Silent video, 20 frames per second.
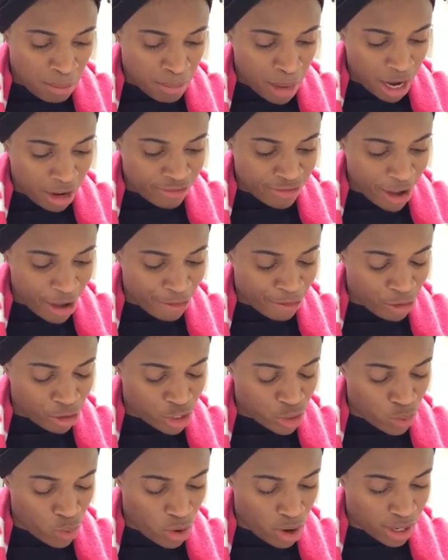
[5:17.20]
Mark 5
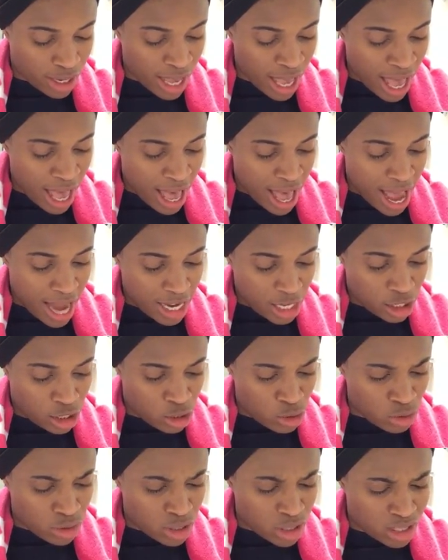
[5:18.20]
41. And he
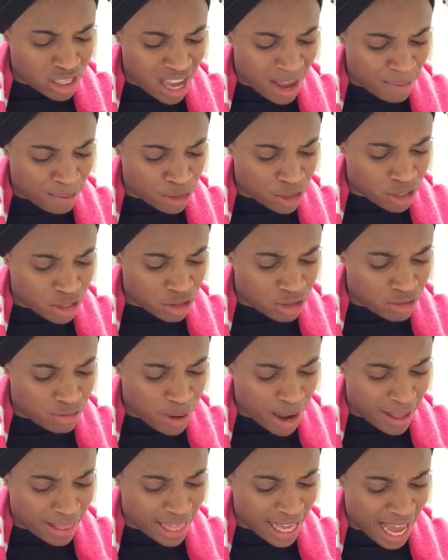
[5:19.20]
took the damsel
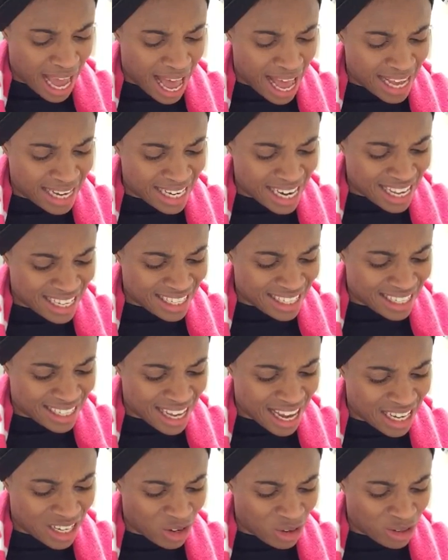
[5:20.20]
by the hand and
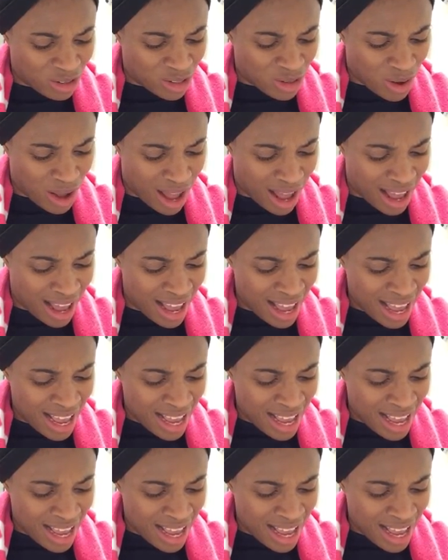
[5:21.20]
said unto her,